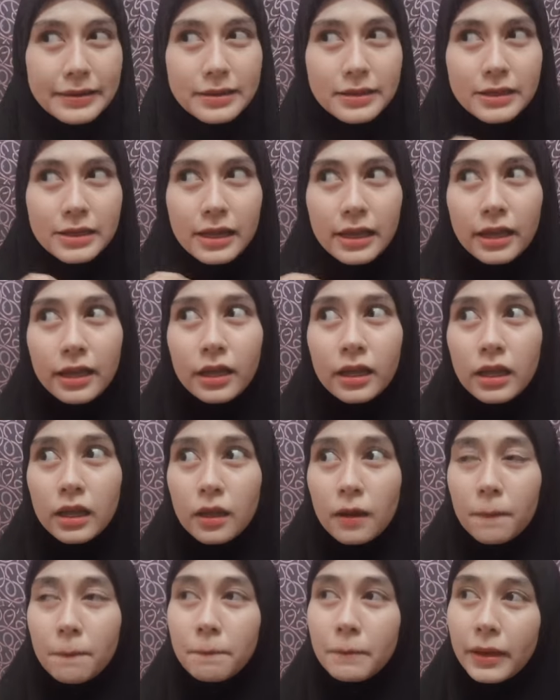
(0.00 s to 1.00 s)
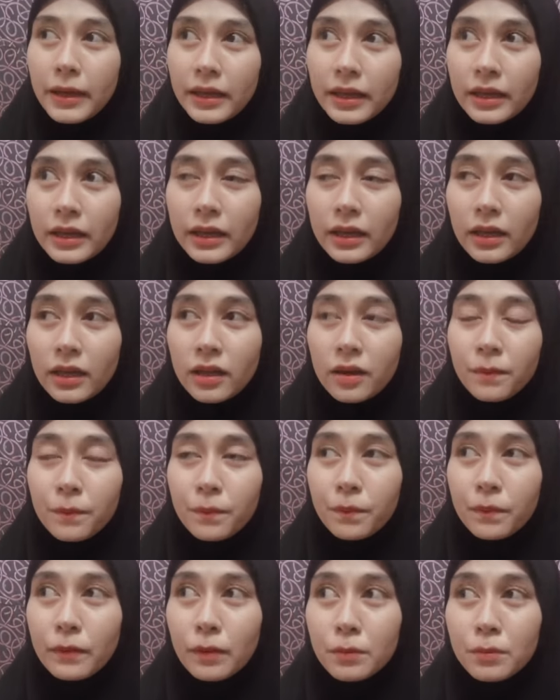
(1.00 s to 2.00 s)
they making
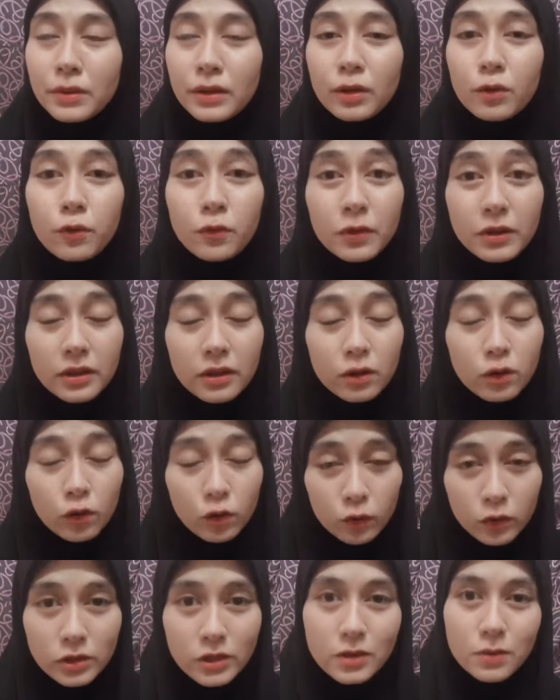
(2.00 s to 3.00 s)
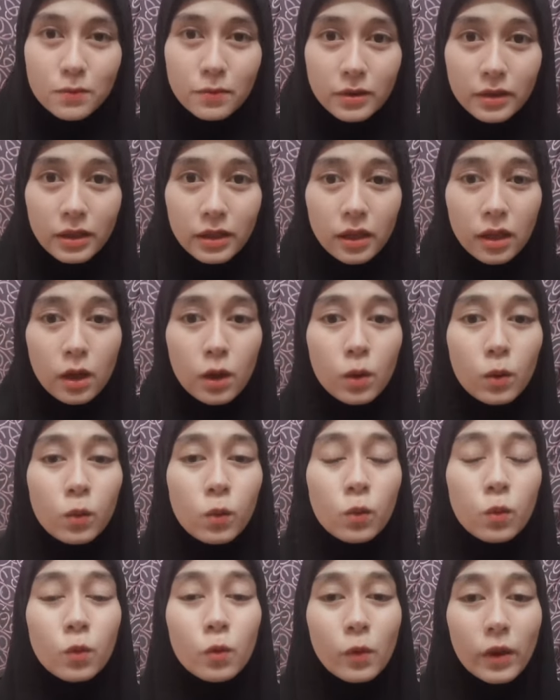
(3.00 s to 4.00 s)
me feel comfortable
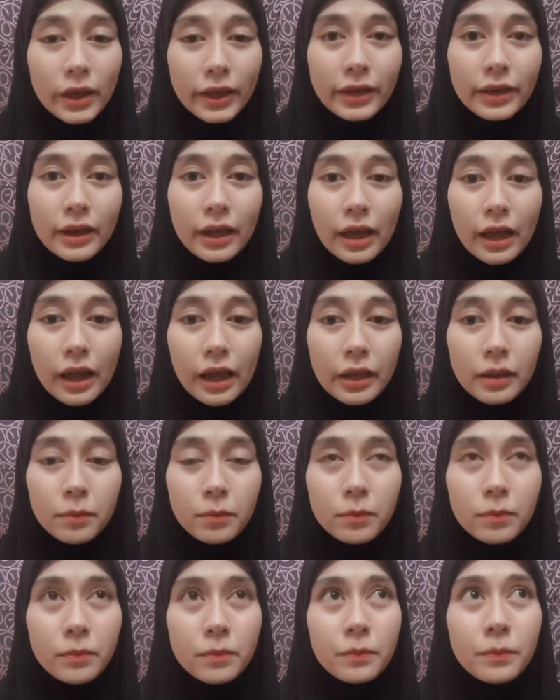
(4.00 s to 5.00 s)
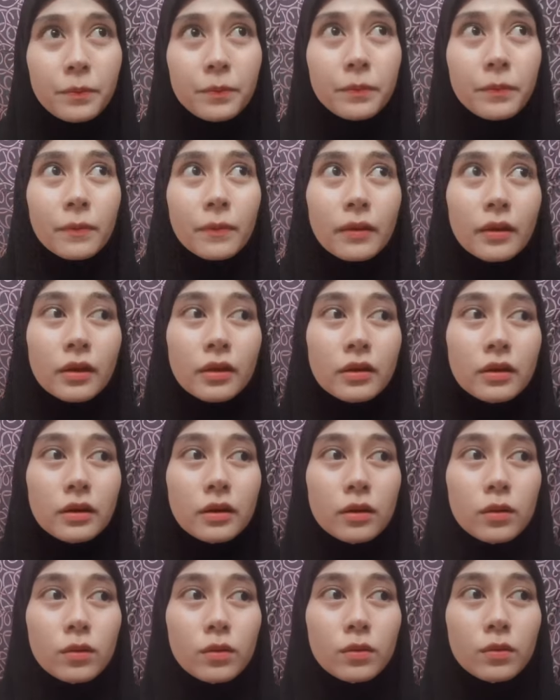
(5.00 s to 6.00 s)
when I'm
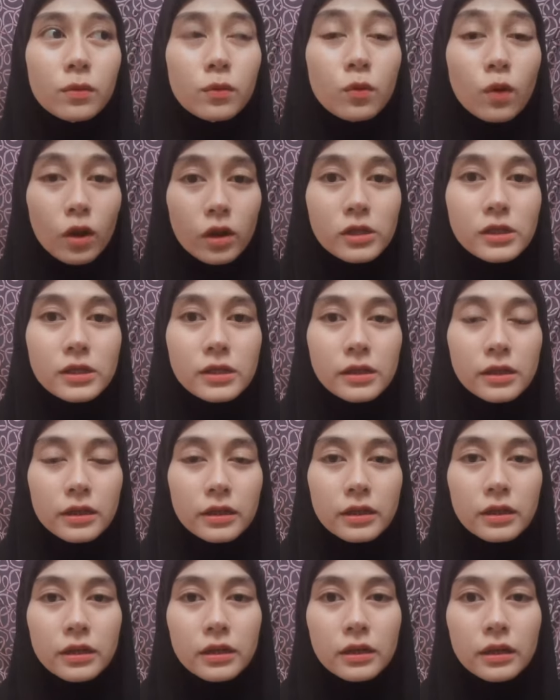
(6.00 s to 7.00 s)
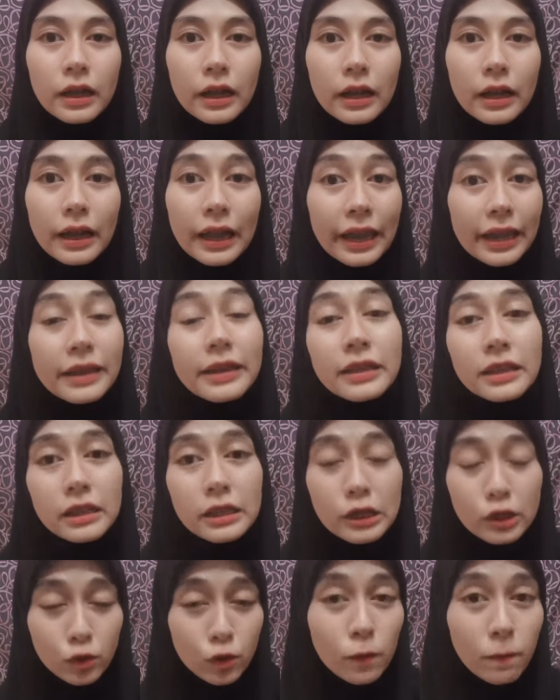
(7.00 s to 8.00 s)
was at the
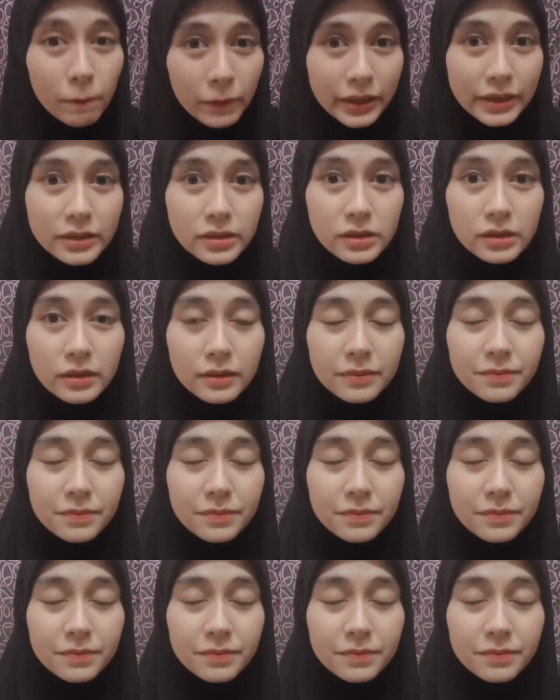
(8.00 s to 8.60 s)
new place.